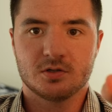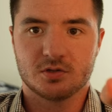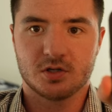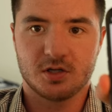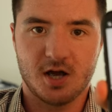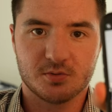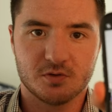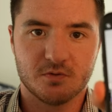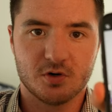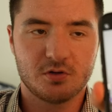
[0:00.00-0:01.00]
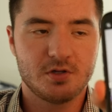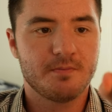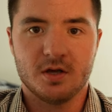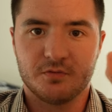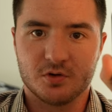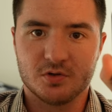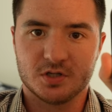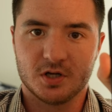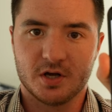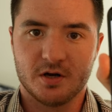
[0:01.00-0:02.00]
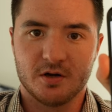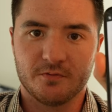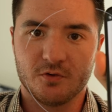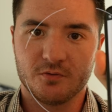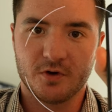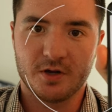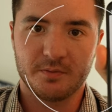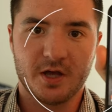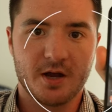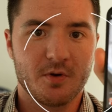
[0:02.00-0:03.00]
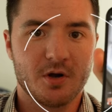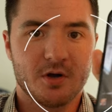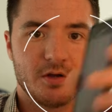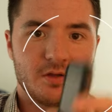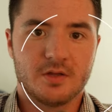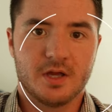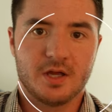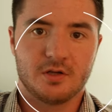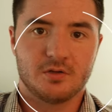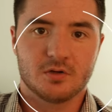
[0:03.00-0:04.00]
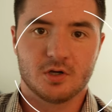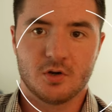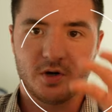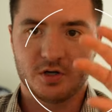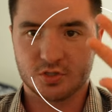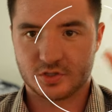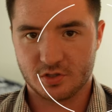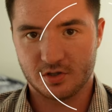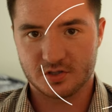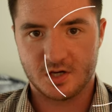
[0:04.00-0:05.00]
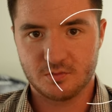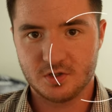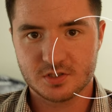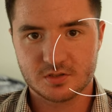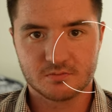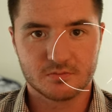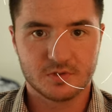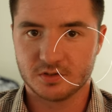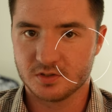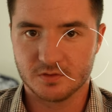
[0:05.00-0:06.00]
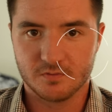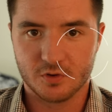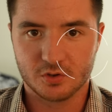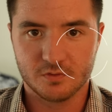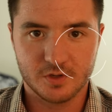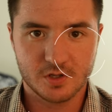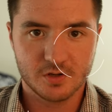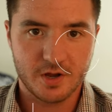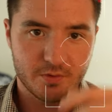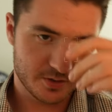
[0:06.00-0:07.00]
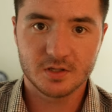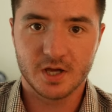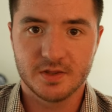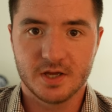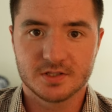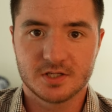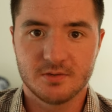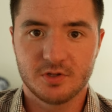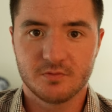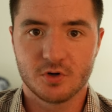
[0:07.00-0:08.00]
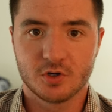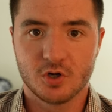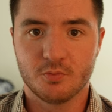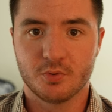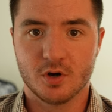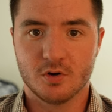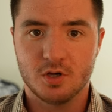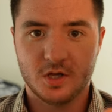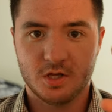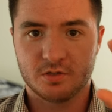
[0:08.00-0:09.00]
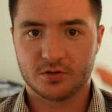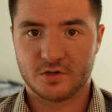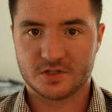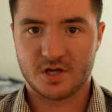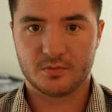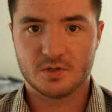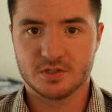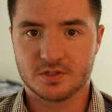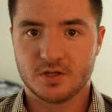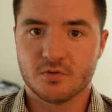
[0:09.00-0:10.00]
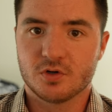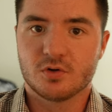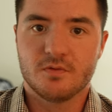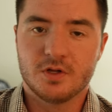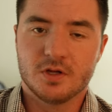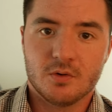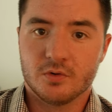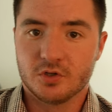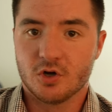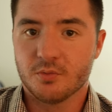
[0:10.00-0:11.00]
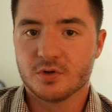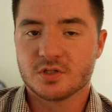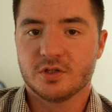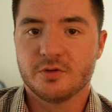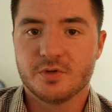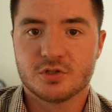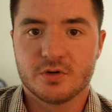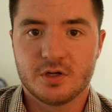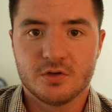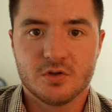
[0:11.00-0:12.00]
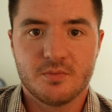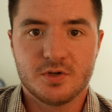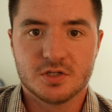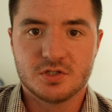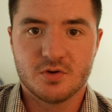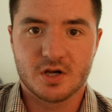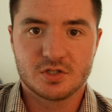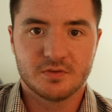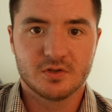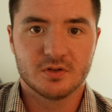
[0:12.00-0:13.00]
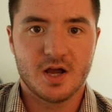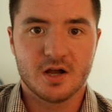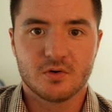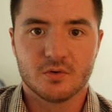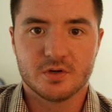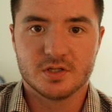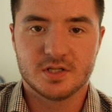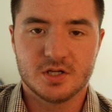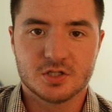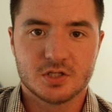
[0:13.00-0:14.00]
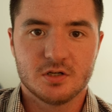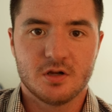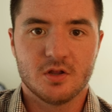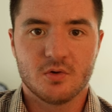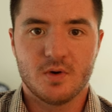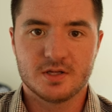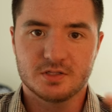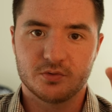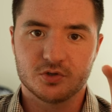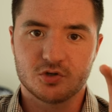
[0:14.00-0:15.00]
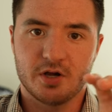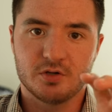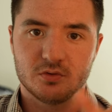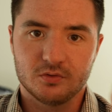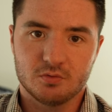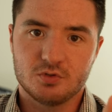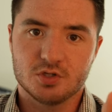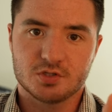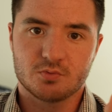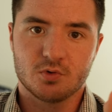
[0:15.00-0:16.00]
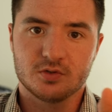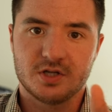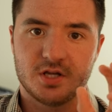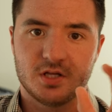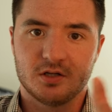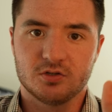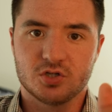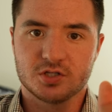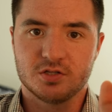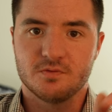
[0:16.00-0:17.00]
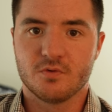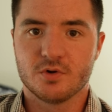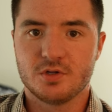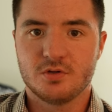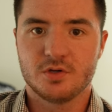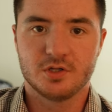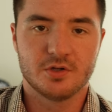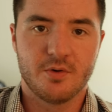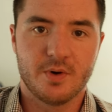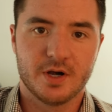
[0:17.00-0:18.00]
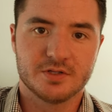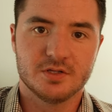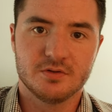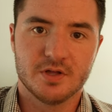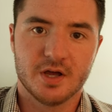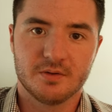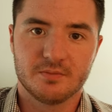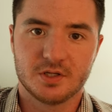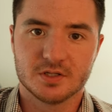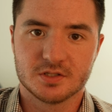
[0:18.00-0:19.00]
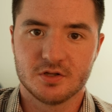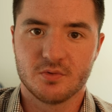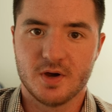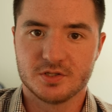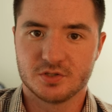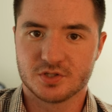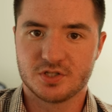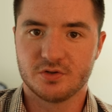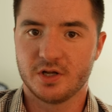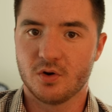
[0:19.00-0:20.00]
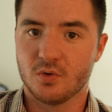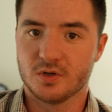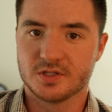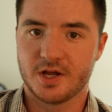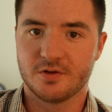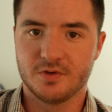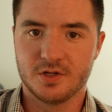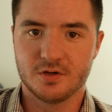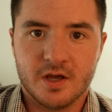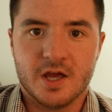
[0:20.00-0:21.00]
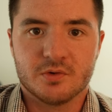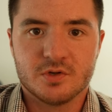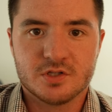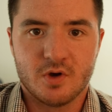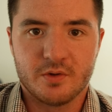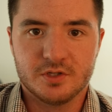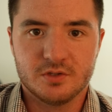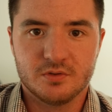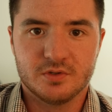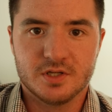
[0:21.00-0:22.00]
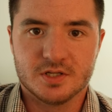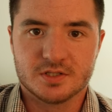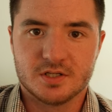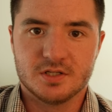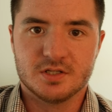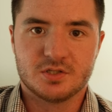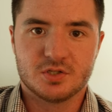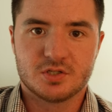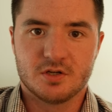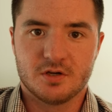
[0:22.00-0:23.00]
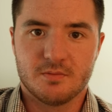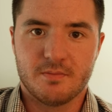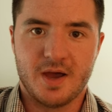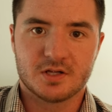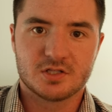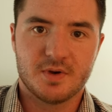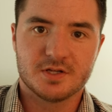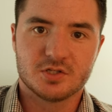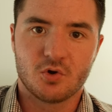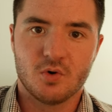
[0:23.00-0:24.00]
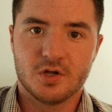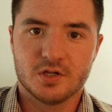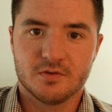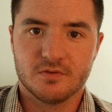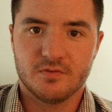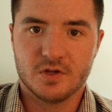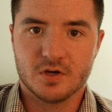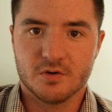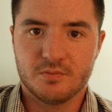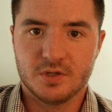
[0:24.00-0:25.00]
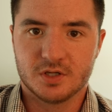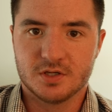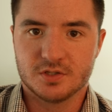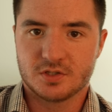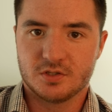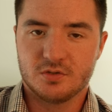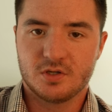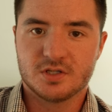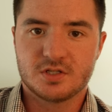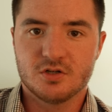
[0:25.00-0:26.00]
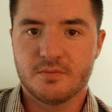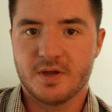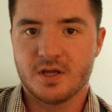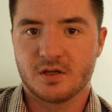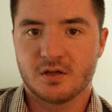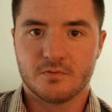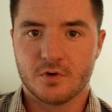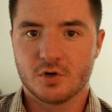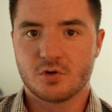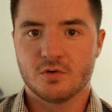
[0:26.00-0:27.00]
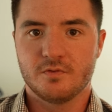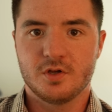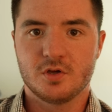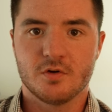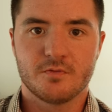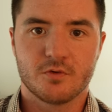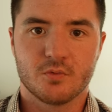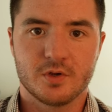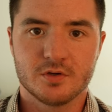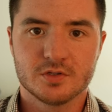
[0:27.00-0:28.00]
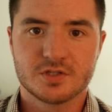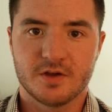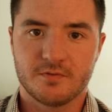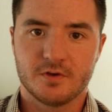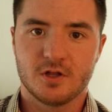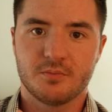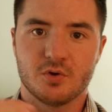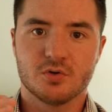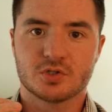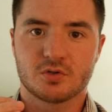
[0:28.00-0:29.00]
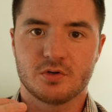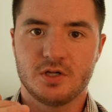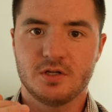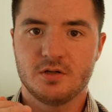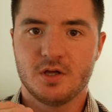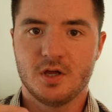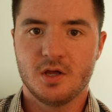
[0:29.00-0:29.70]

it's gonna capture it vertically. If you're using a full frame camera, then you're gonna wanna just turn it sideways, get the vertical video that way. And then same thing for a GoPro turn it sideways and get vertical video. With the GoPro, it's a little bit trickier though because you actually have to lock orientation. Otherwise it will try to just rotate it and adjust it for you and you don't want it to do that because otherwise you'll still get a horizontal video. And the reason why we do this is just to maximize the quality of the video because you can still make vertical video for reels that fill up the whole screen